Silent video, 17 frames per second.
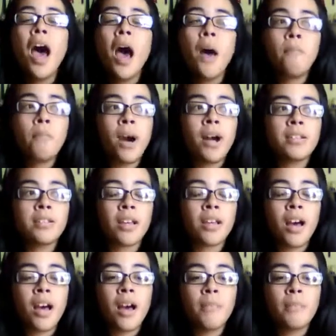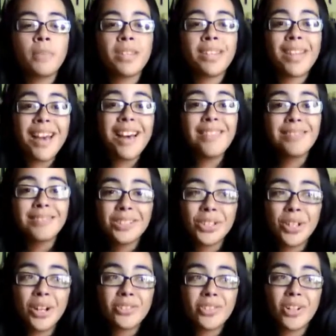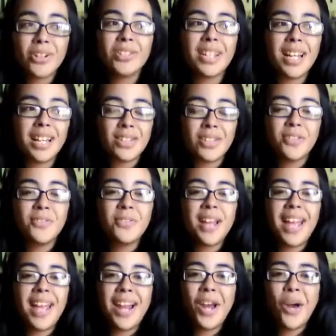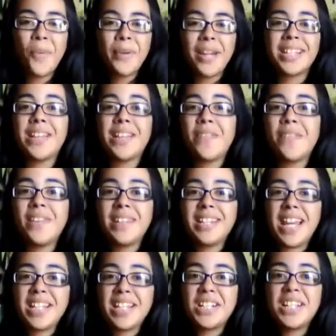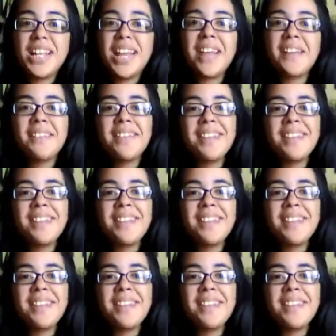But so I'll talk to you guys soon, and I hope you guys have a fantastic day.